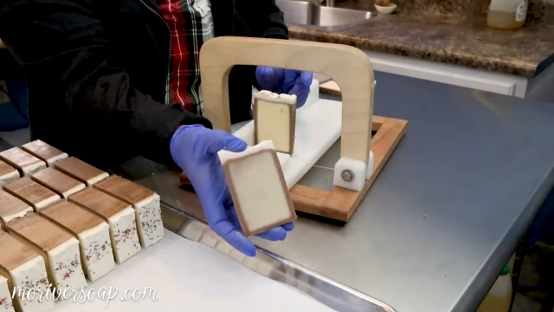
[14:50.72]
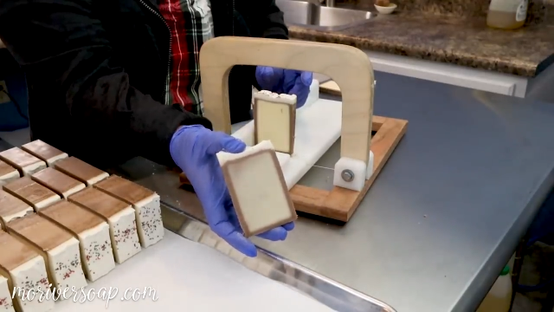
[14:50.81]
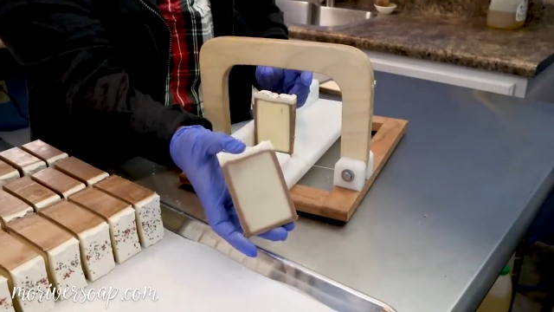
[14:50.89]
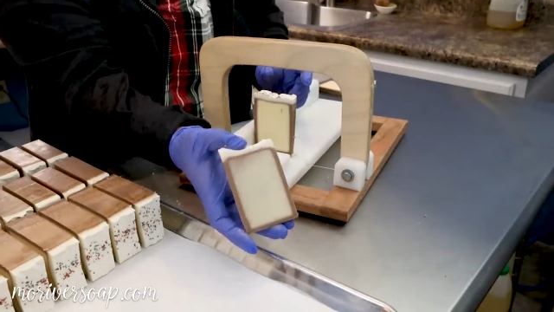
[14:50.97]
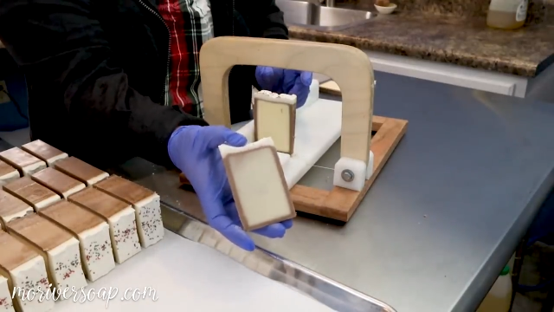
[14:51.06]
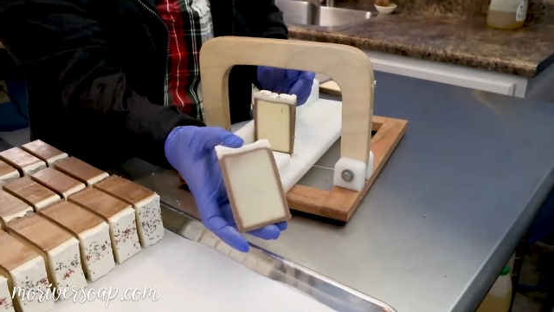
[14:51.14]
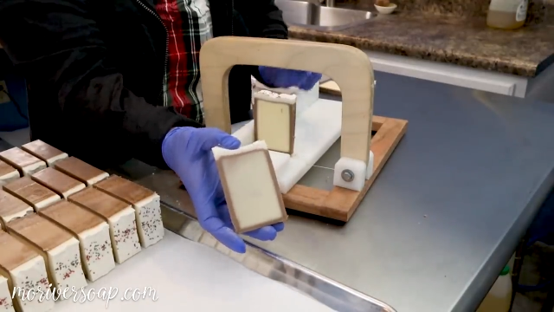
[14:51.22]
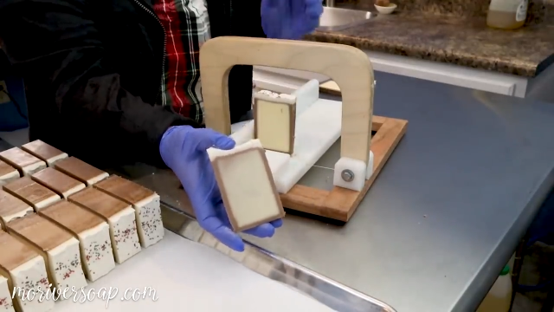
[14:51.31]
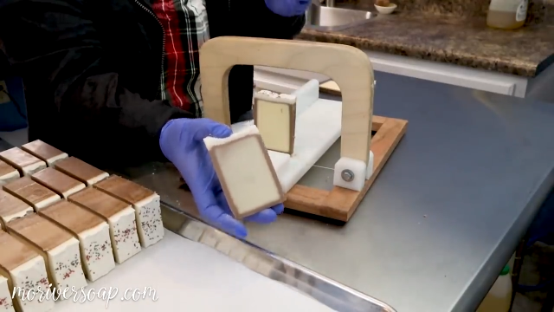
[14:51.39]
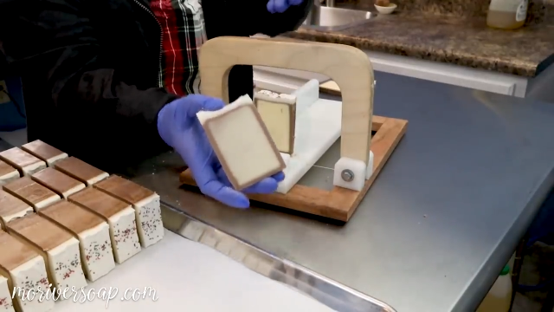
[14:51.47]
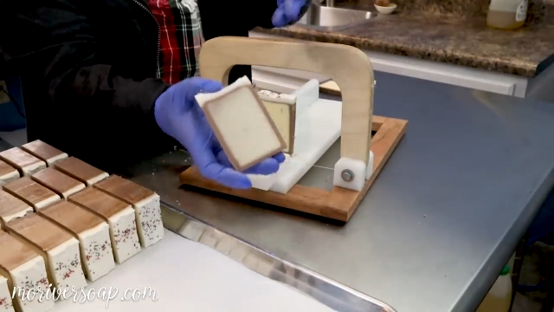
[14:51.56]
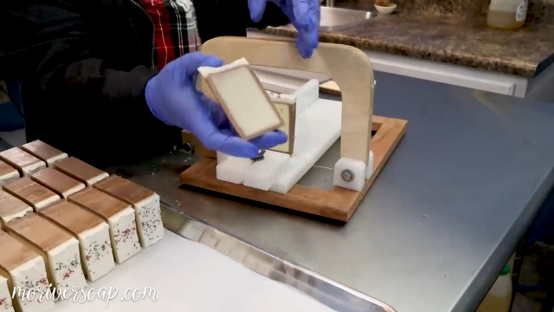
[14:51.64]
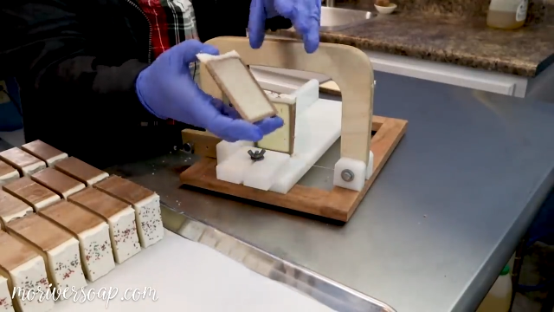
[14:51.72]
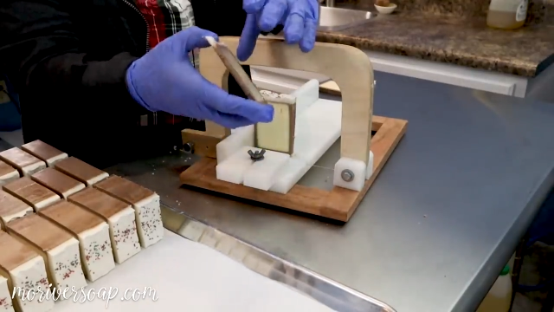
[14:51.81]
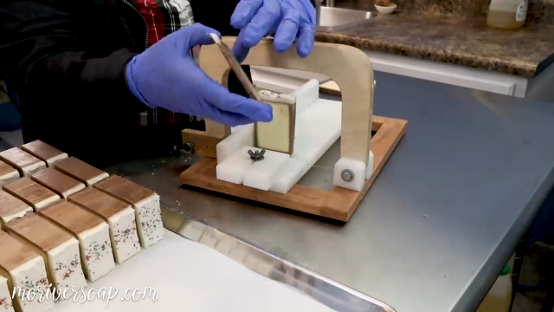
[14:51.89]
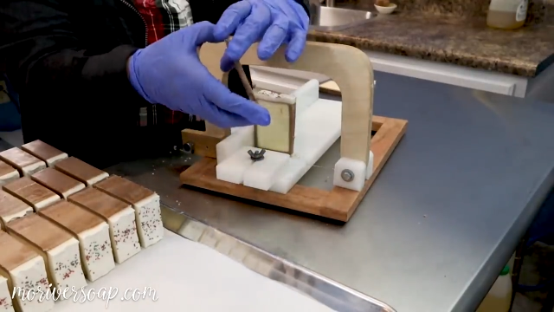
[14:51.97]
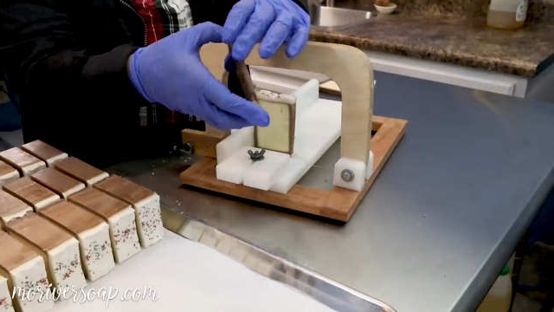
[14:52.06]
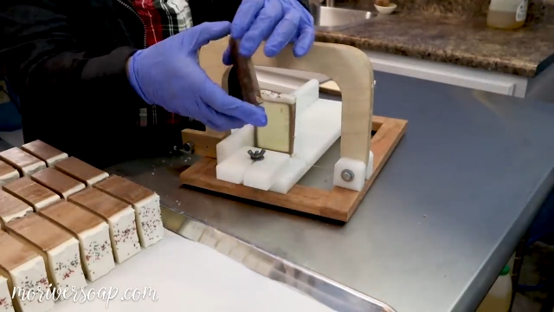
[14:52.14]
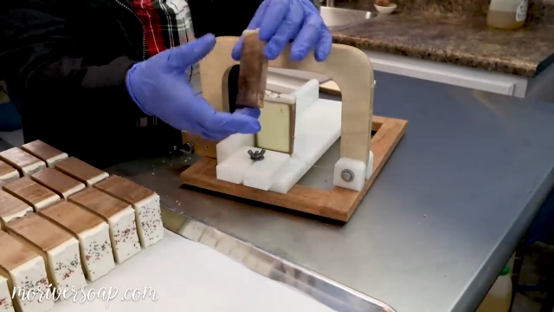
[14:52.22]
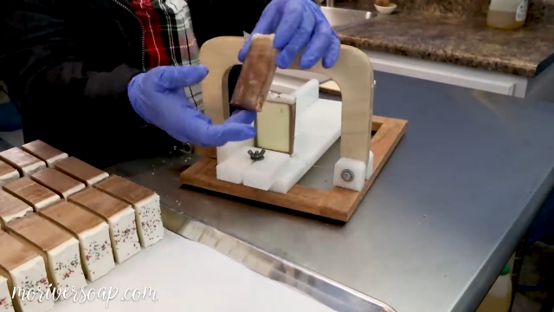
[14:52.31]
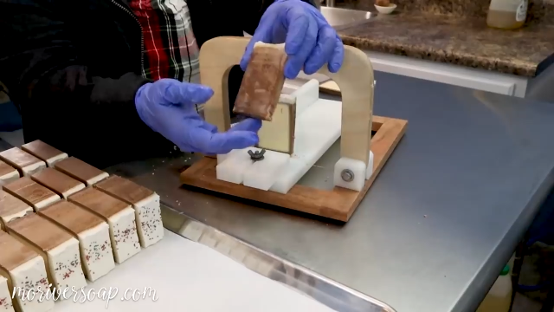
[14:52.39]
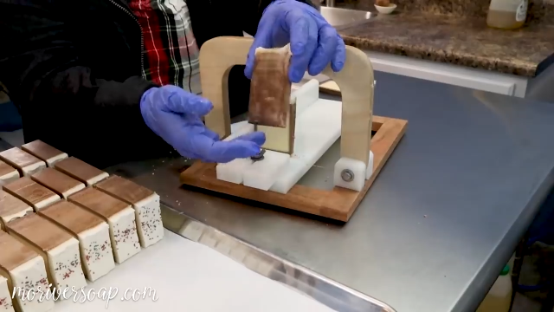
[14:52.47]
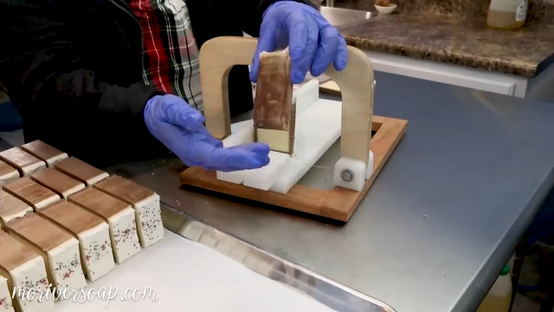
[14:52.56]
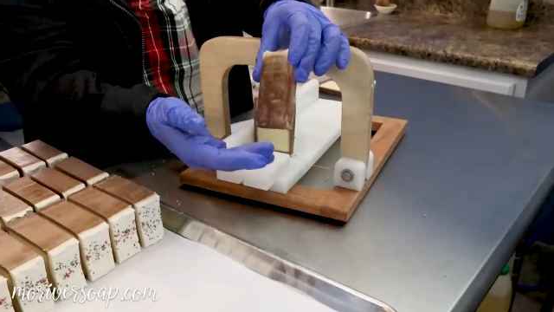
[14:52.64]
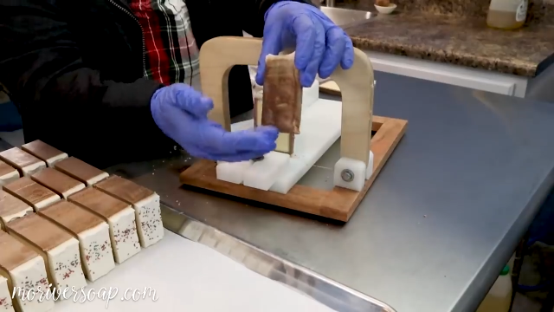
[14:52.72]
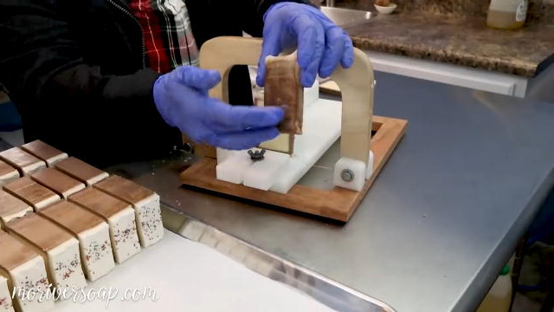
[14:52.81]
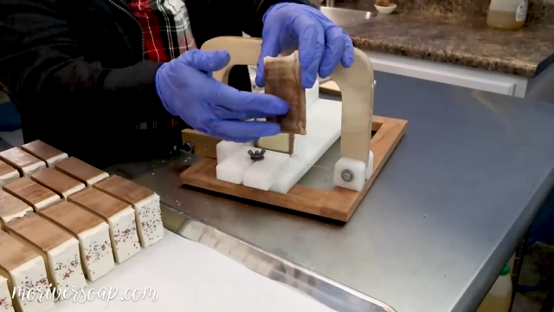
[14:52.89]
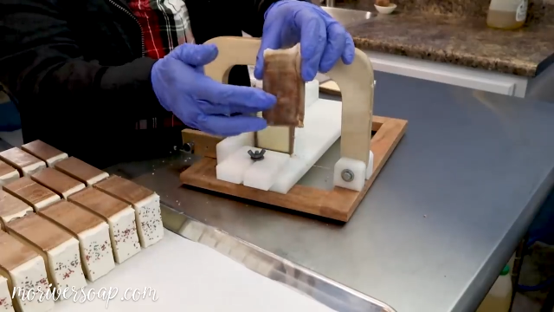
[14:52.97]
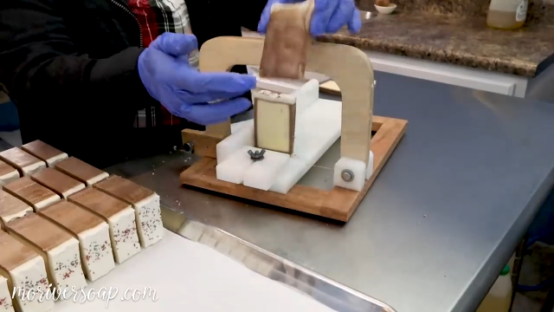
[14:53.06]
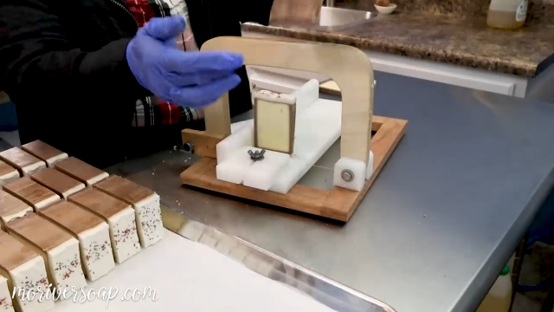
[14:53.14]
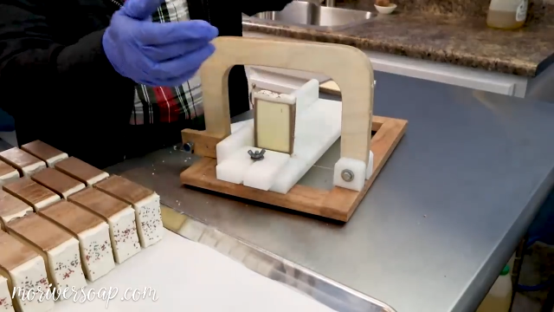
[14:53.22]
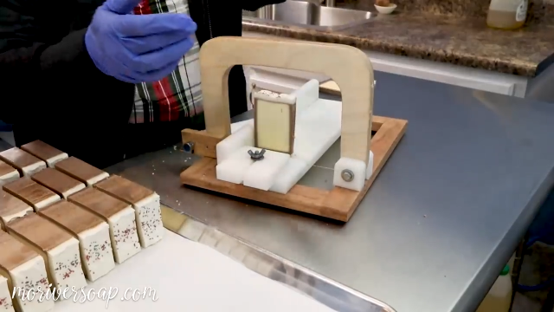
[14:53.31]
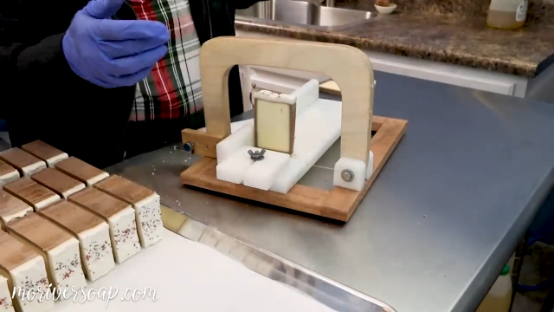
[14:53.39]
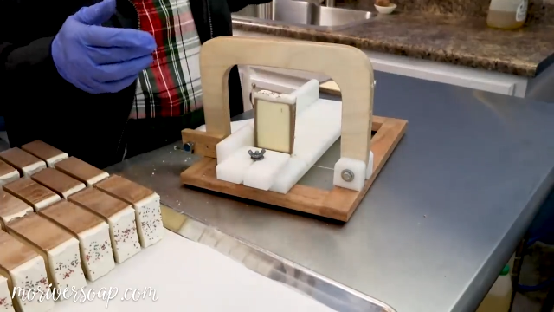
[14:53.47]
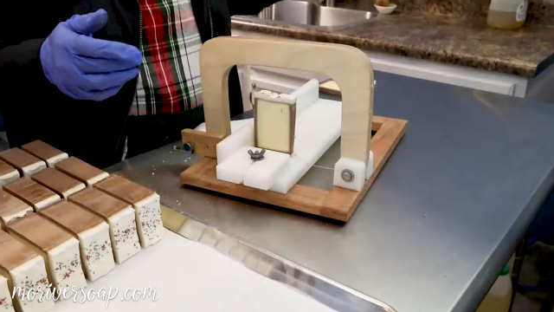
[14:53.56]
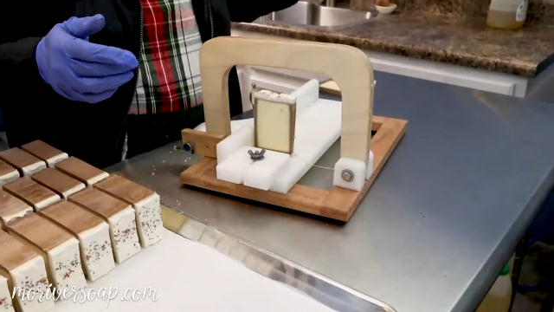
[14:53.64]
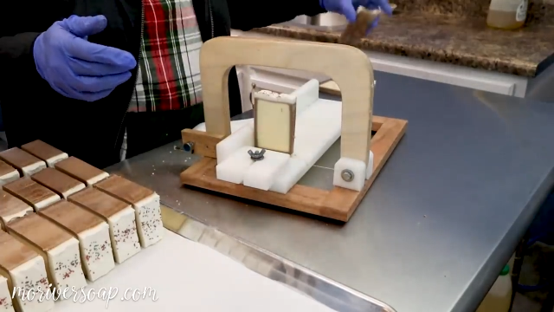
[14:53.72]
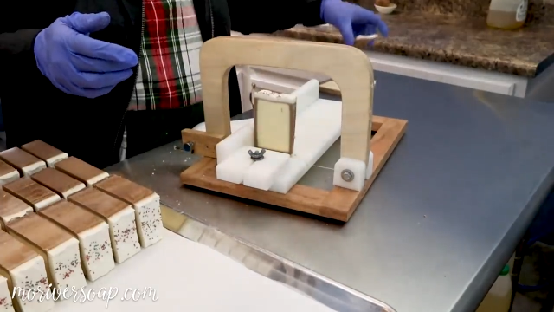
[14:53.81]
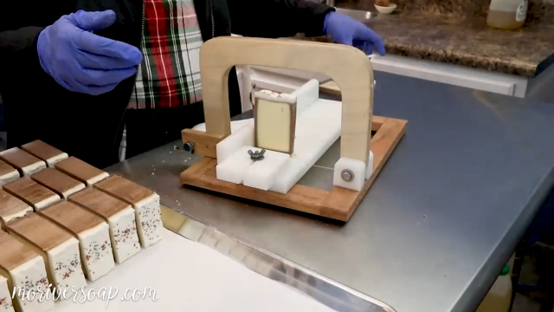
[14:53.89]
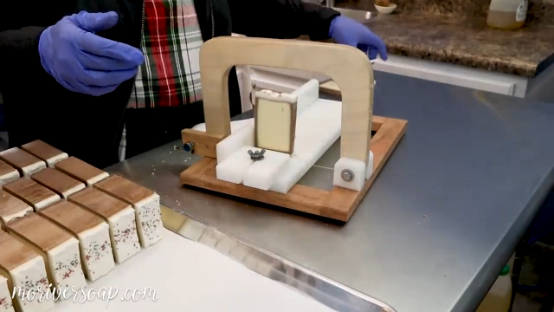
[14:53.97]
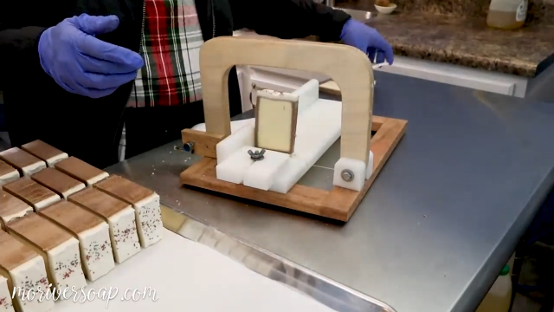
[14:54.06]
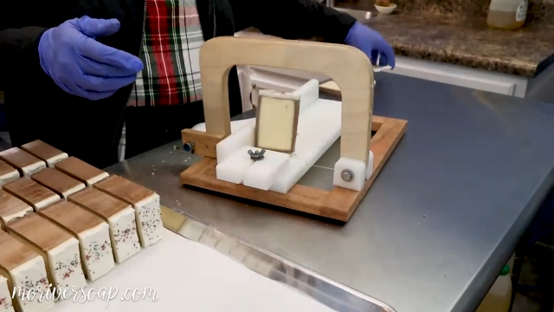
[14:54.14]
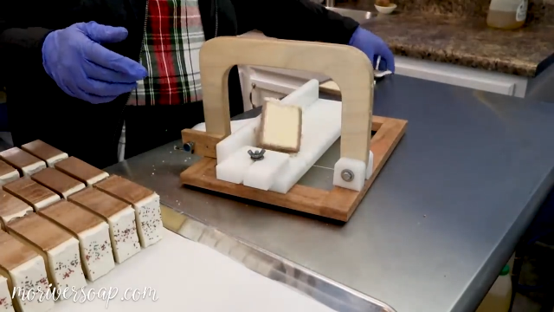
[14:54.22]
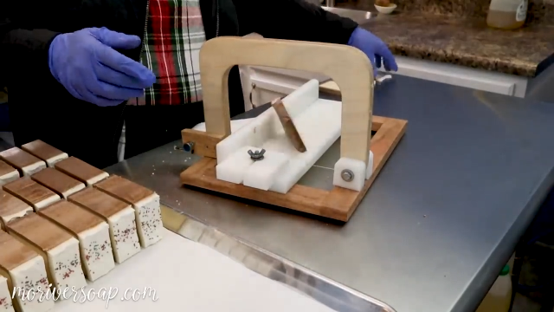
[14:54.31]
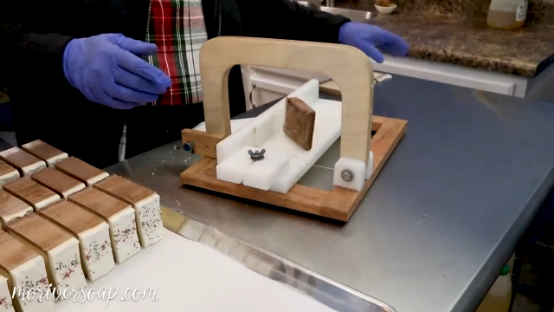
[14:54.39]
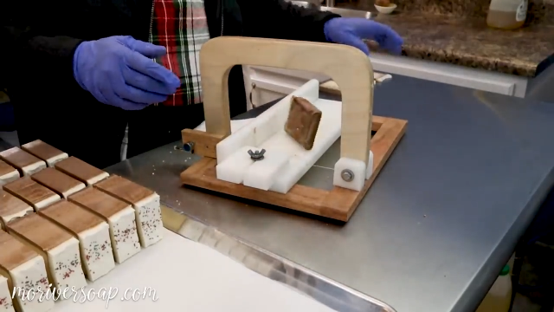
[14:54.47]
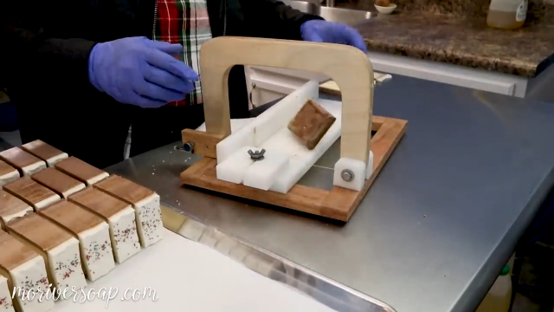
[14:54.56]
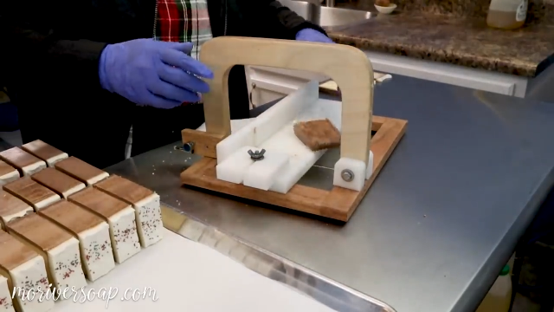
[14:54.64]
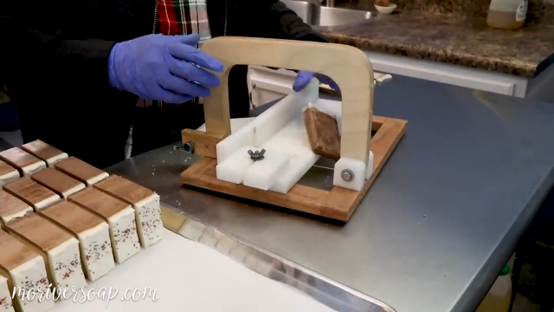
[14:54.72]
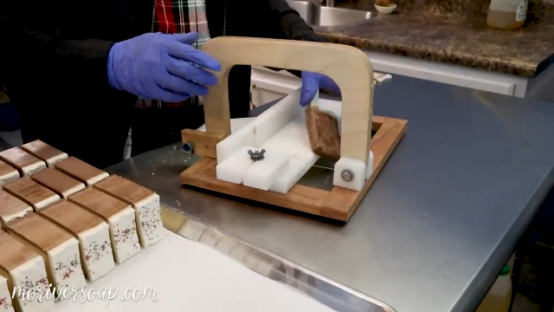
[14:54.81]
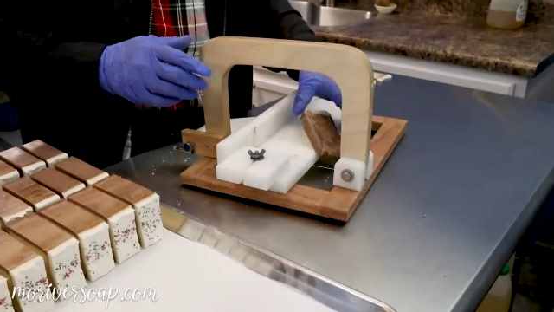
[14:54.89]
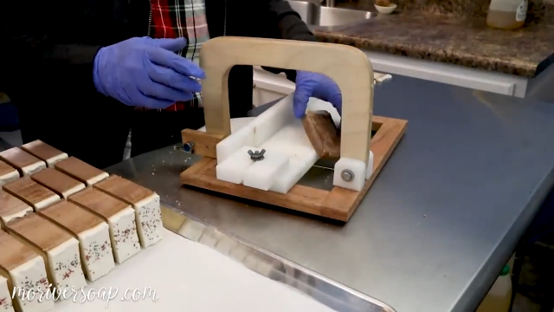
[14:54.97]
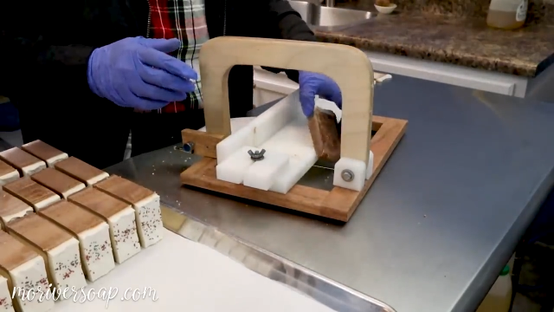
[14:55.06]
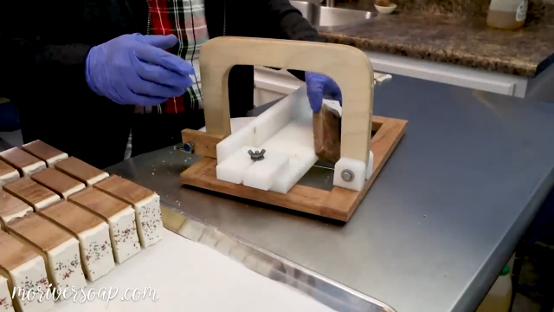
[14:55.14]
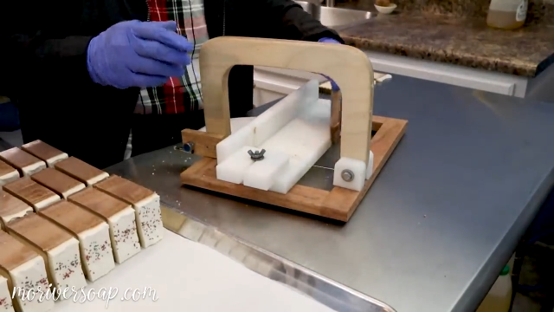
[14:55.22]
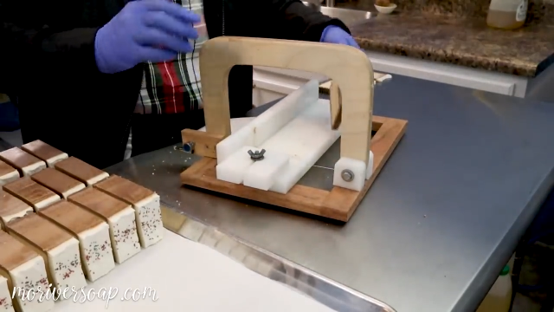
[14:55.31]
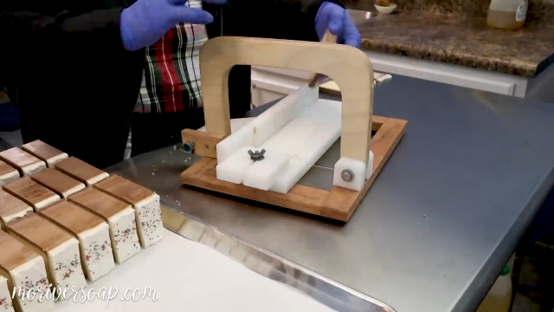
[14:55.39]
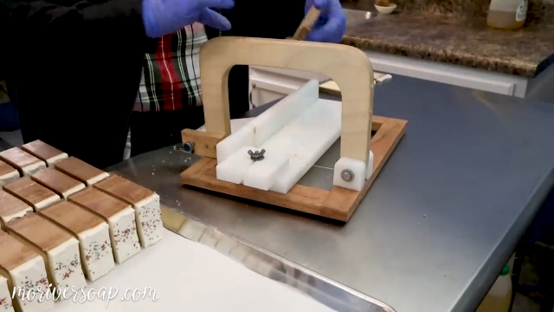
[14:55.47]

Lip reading: No face is visible, so there are no lips to read.